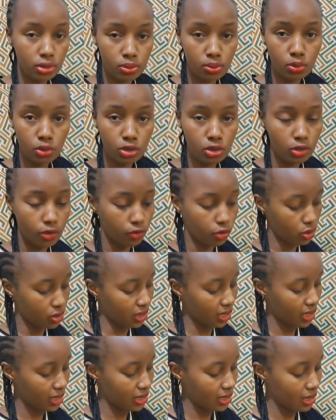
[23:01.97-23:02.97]
most of those
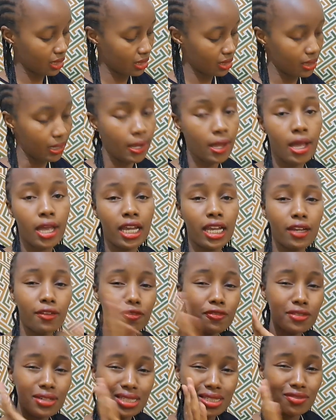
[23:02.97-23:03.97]
cases, if
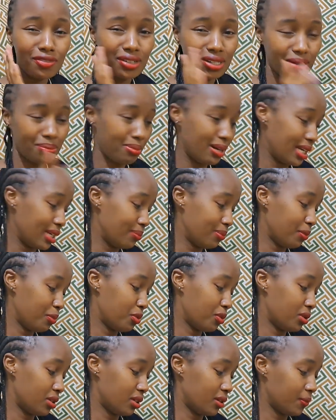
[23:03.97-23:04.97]
it's very bad,
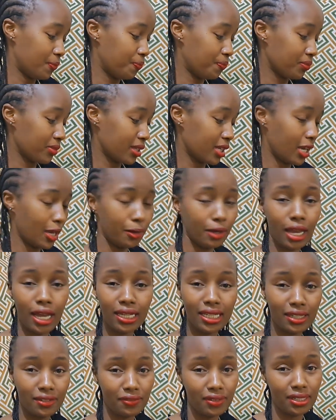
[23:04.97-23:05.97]
people are
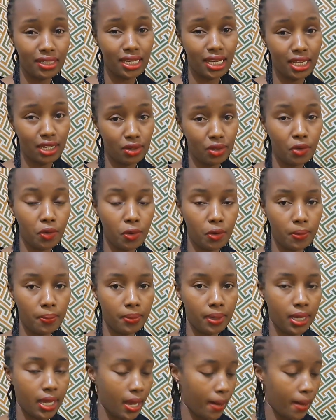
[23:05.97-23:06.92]
given Elocom.